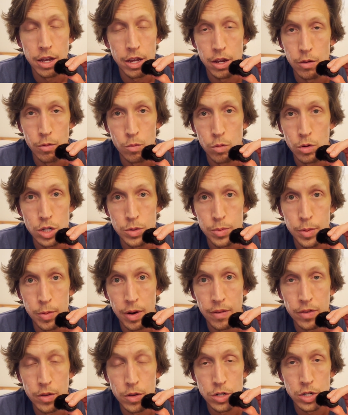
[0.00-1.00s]
will just be
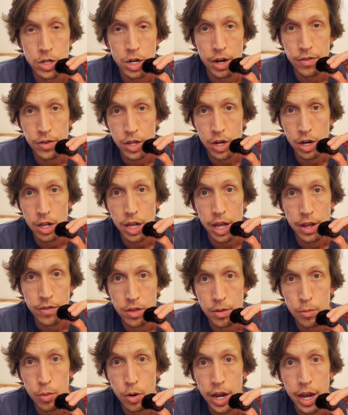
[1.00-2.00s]
revolutionary for the airline, for
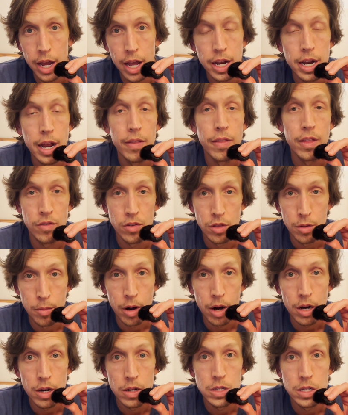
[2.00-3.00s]
the brand, and then for the
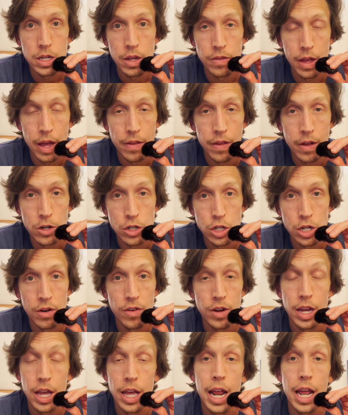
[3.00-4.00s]
markets that they're
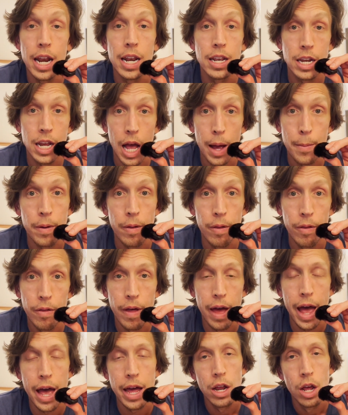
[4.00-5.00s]
serving in, and couple
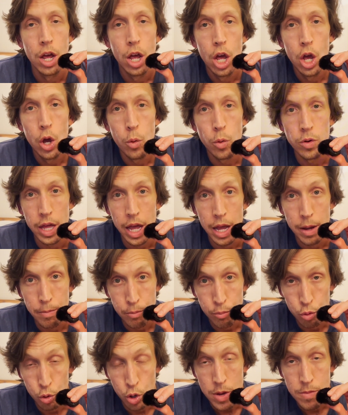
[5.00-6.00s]
that with a
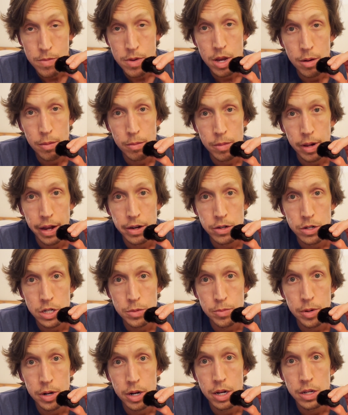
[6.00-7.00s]
premium lounge
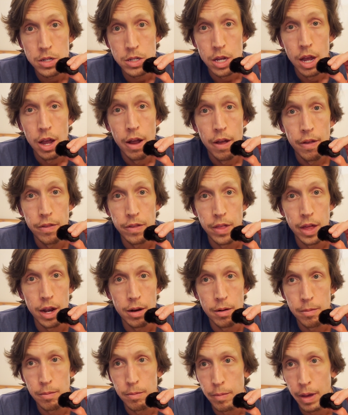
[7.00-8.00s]
experience that
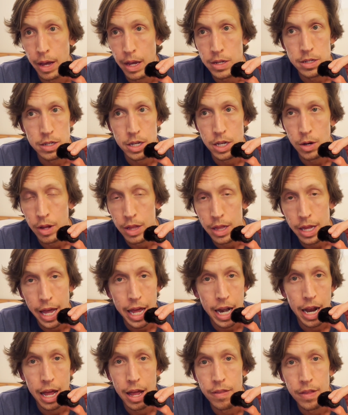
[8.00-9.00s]
makes,
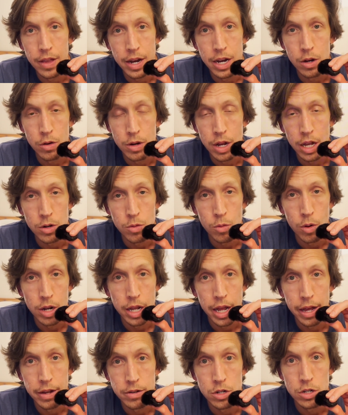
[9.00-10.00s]
Atlanta and the new Delta One
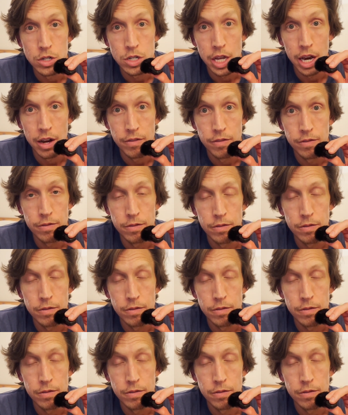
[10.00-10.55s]
lounges kind of,